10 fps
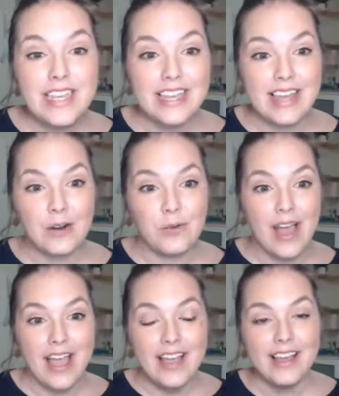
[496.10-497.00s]
to take that
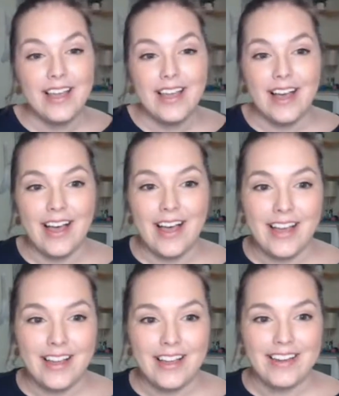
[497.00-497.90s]
away.
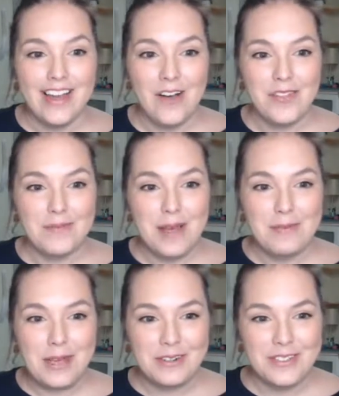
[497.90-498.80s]
And now that my
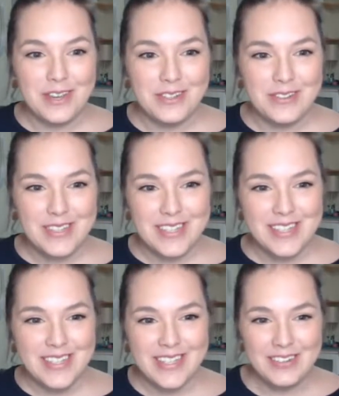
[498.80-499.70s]
banner's gone, you can
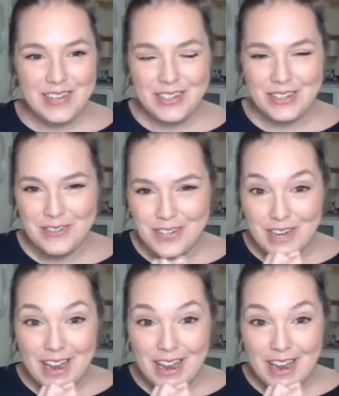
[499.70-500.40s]
see sitting on my sewing machine,